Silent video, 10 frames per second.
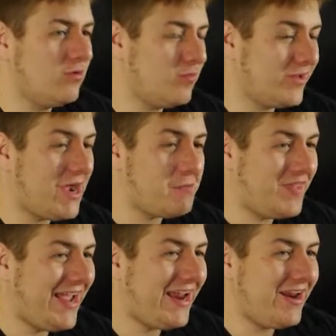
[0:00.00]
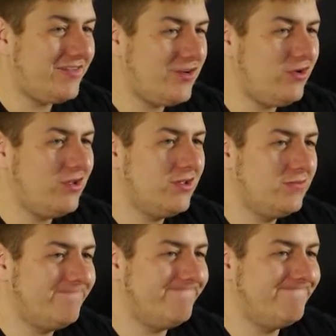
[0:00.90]
Well, not with that attitude.
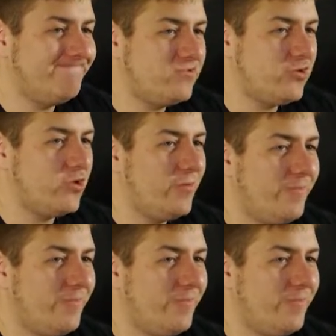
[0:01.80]
Hmm, true.